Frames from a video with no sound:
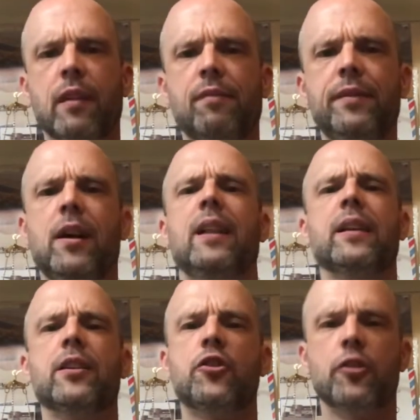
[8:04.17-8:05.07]
Yeah, I like
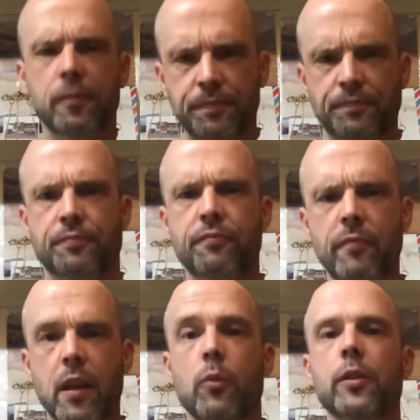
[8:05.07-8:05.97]
this shirt.
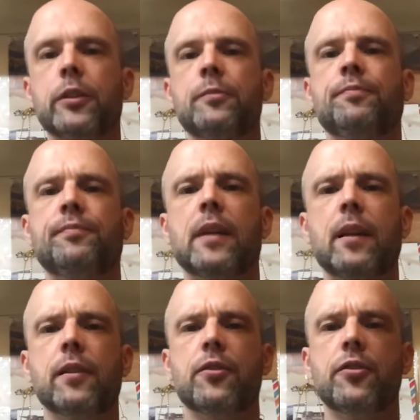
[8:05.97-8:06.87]
I really do. I like
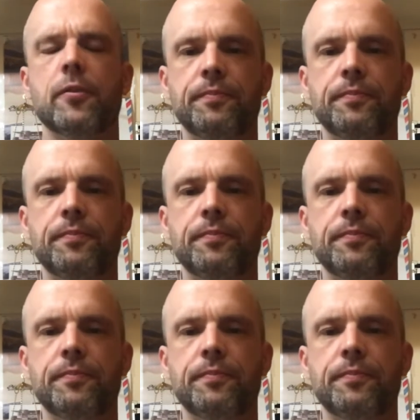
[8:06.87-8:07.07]
this shirt.